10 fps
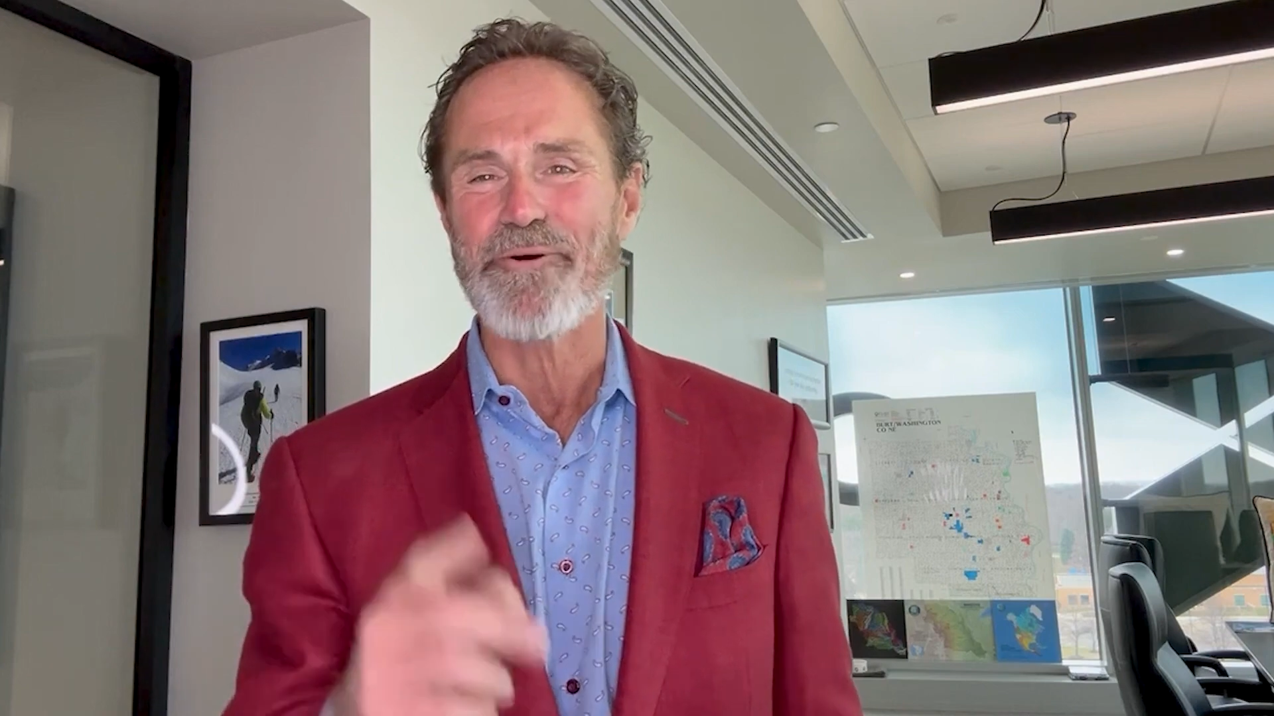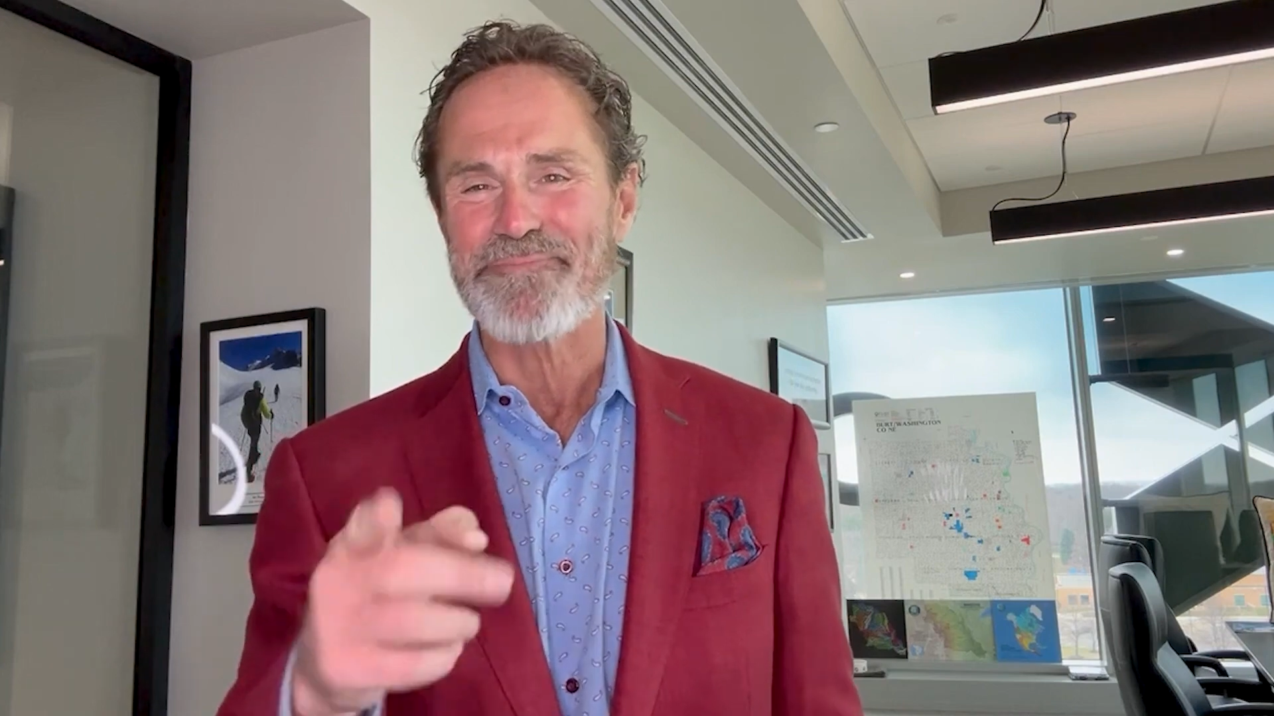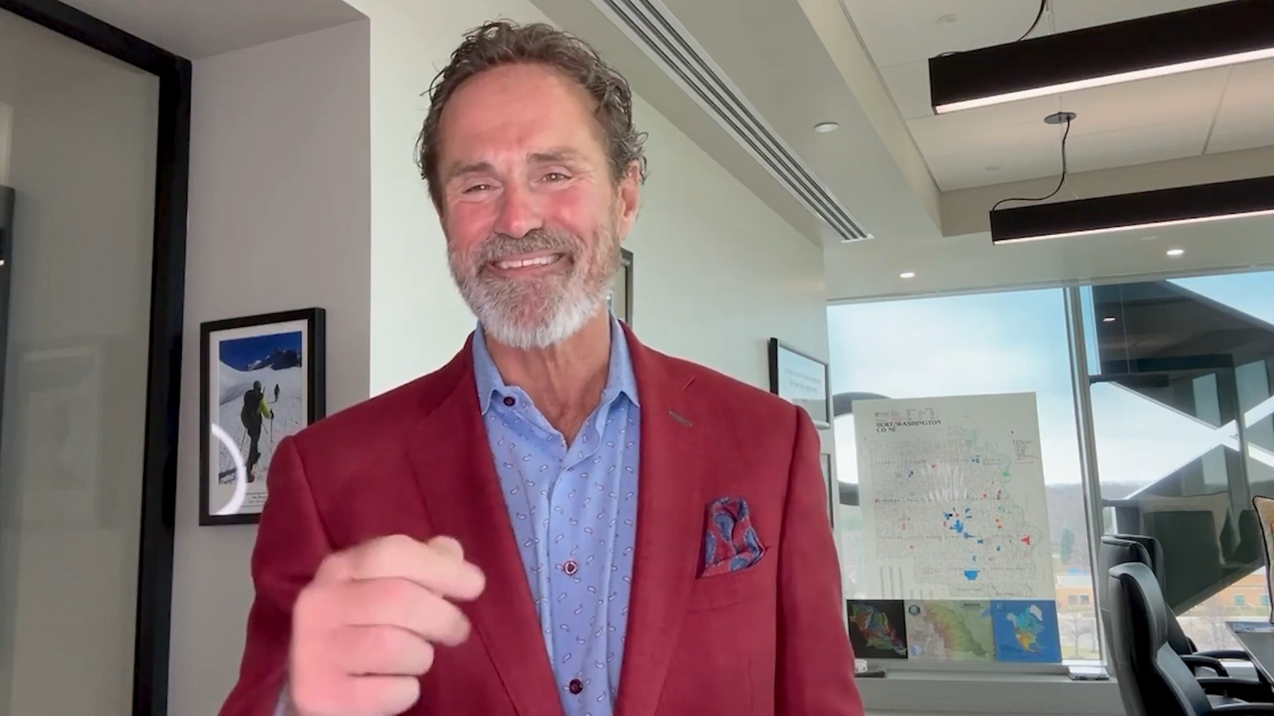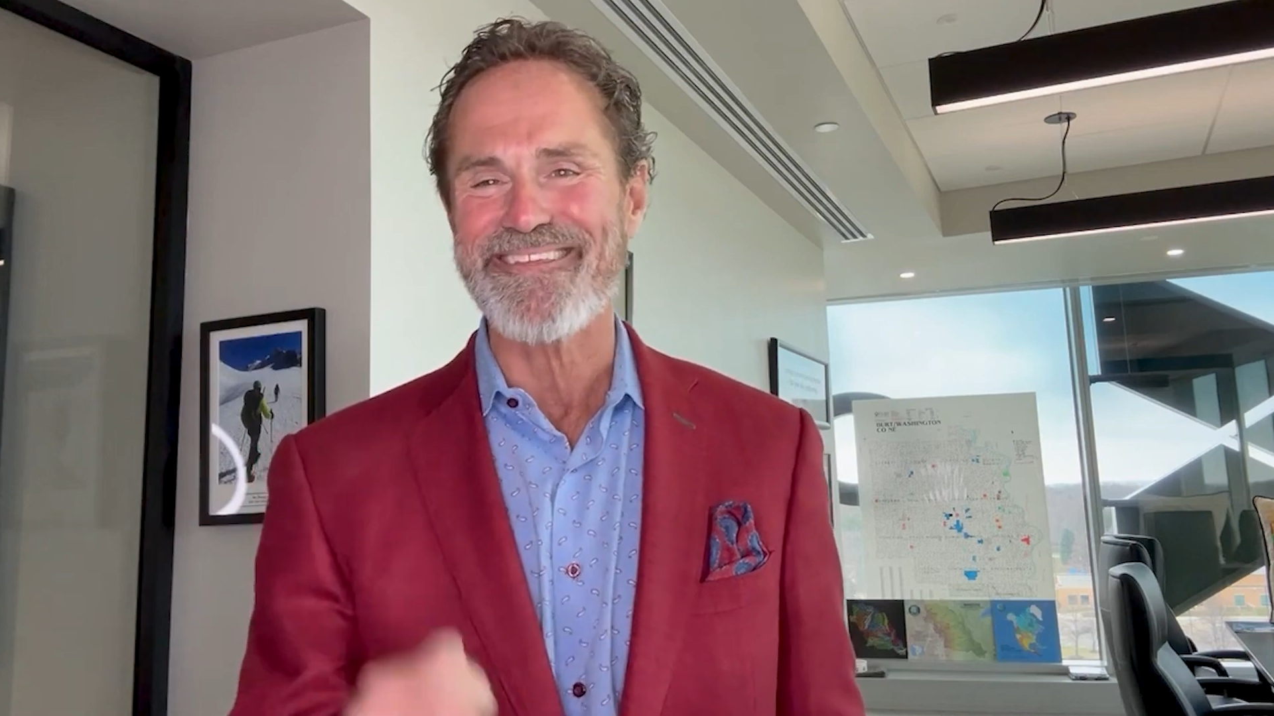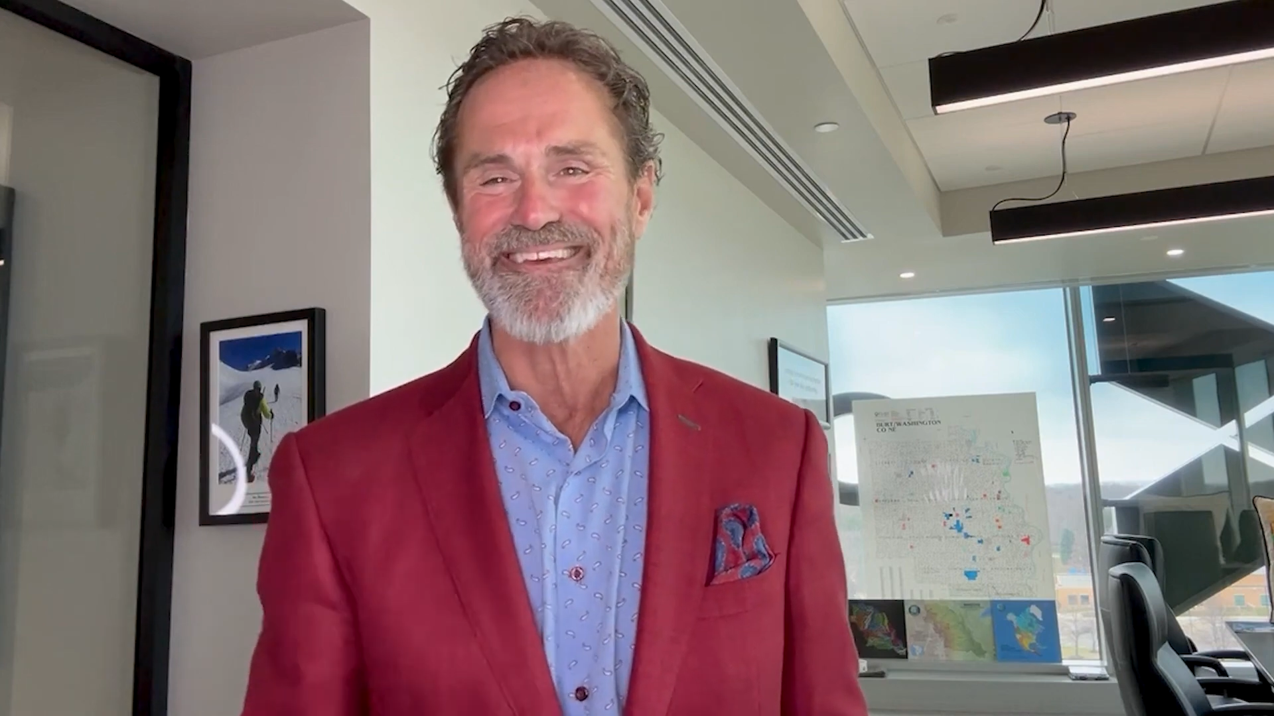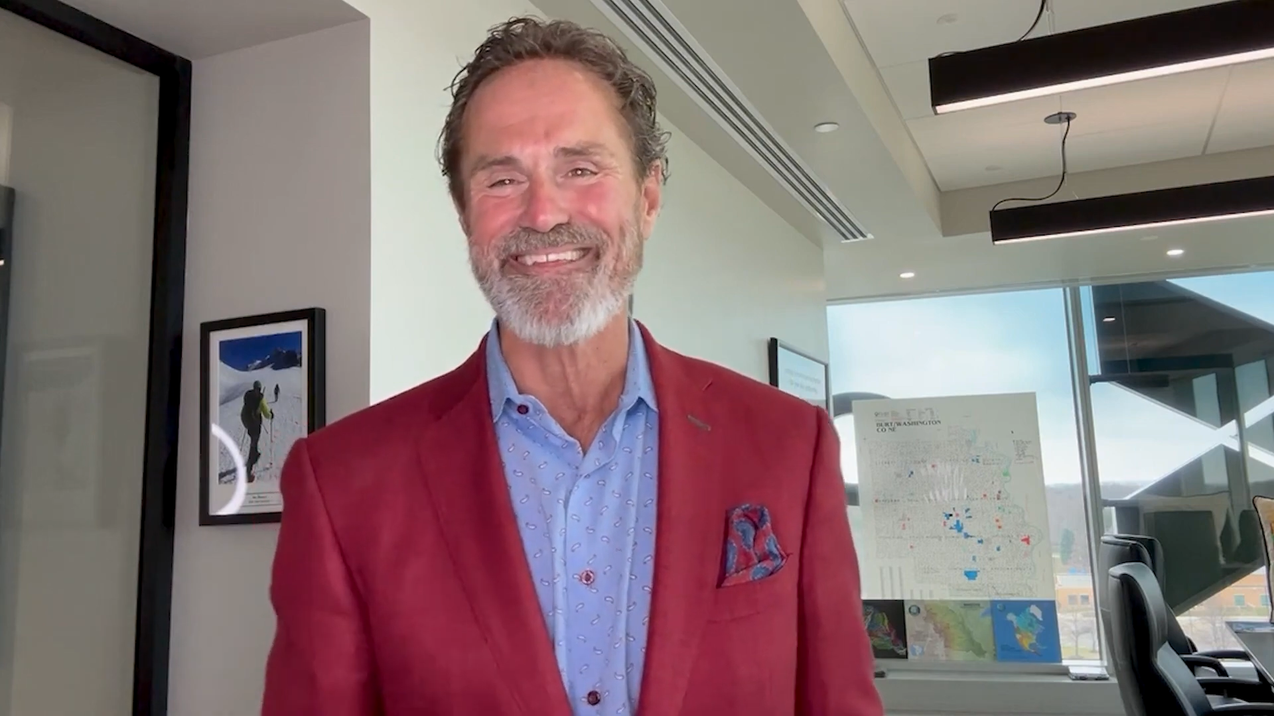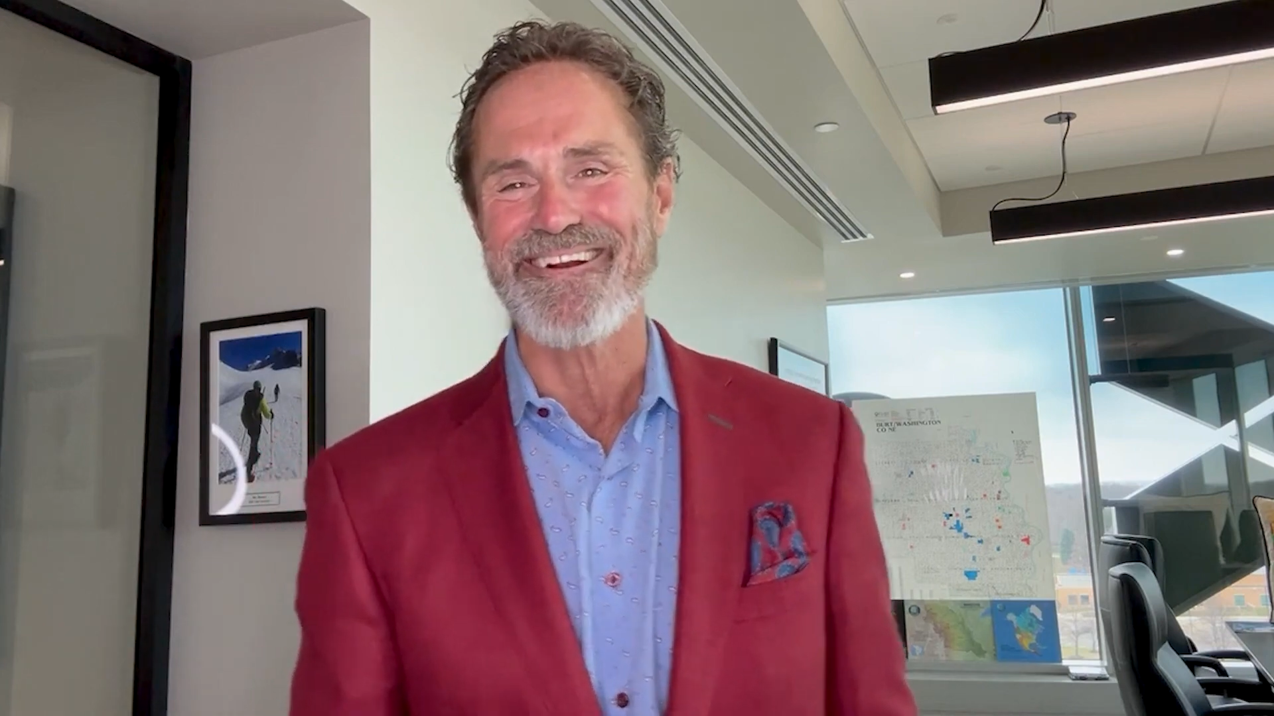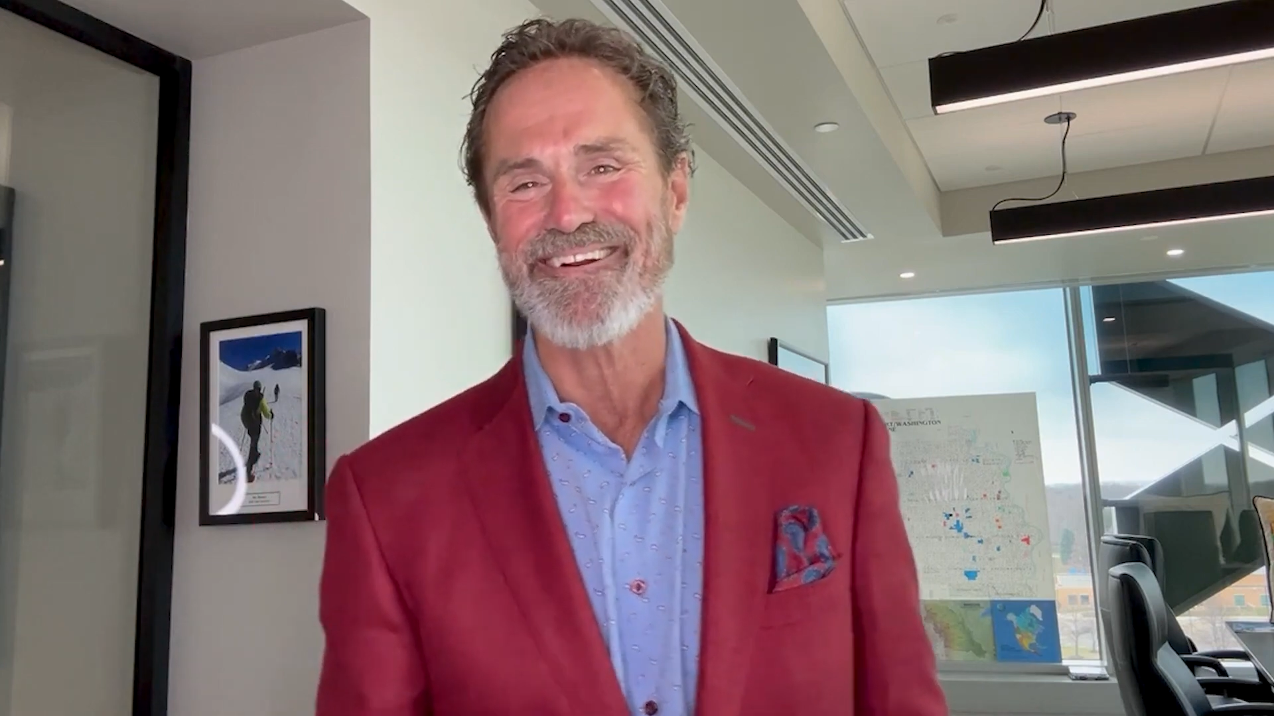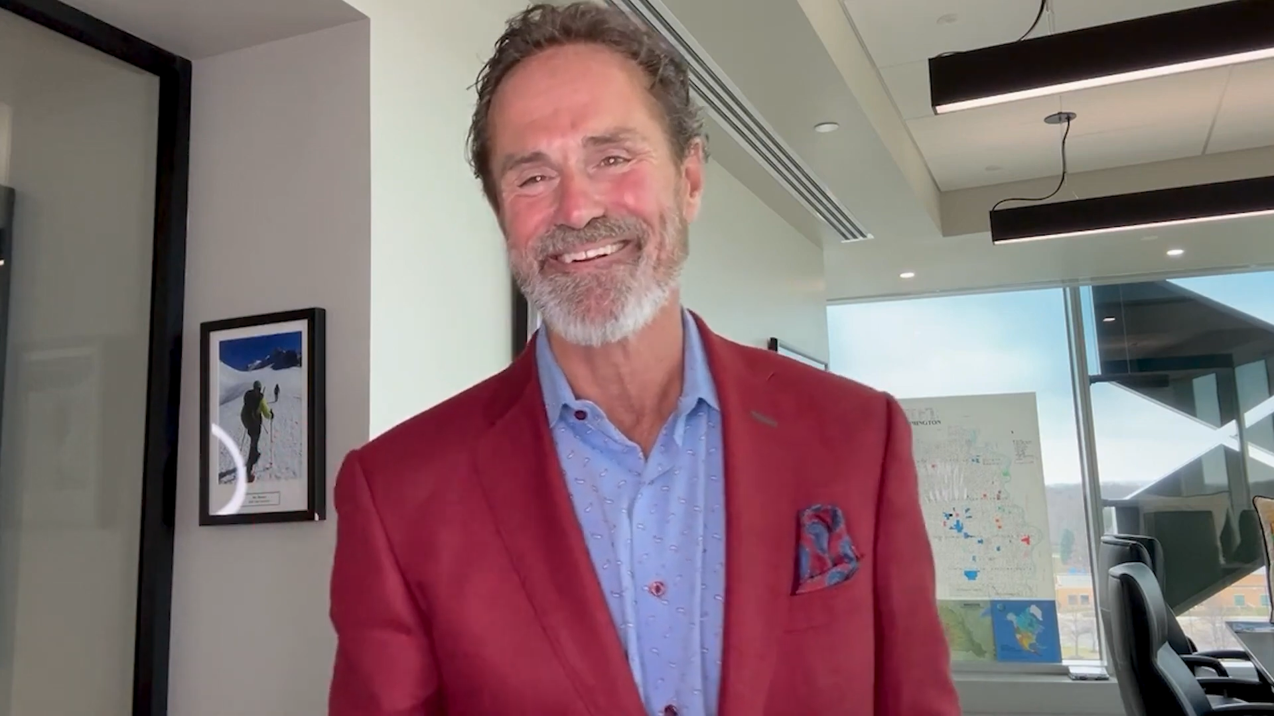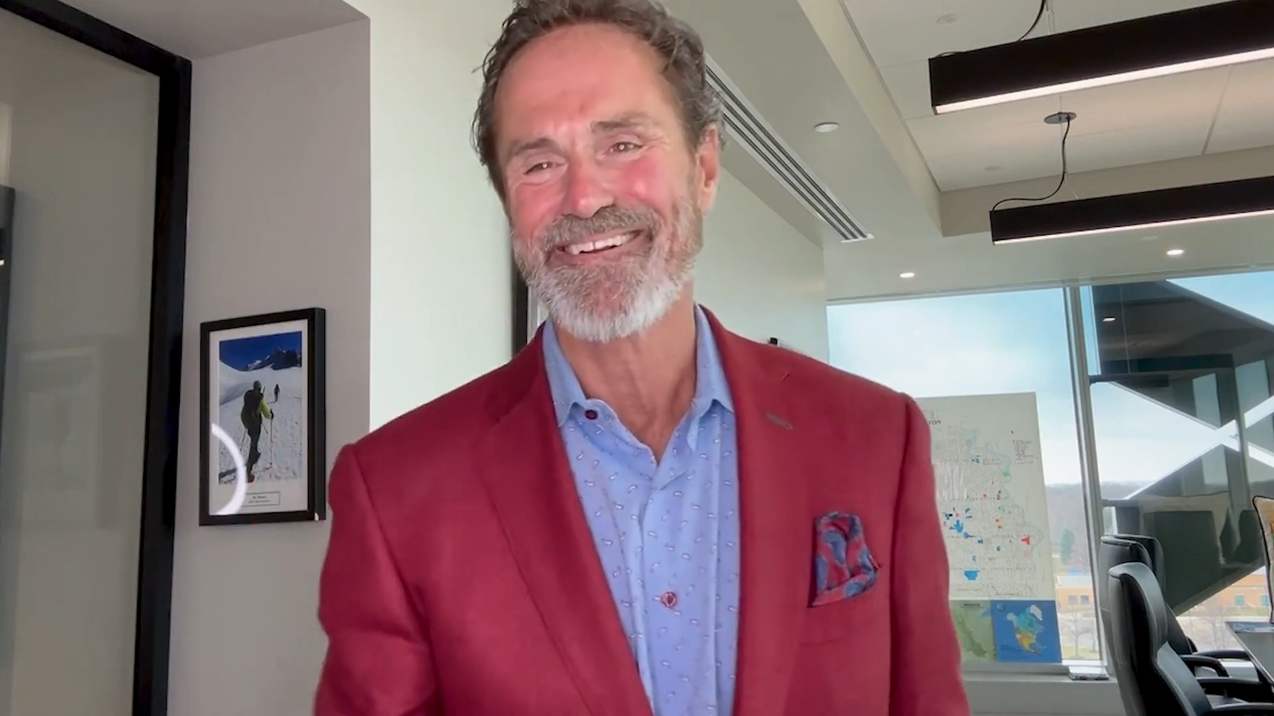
I hope to see you there.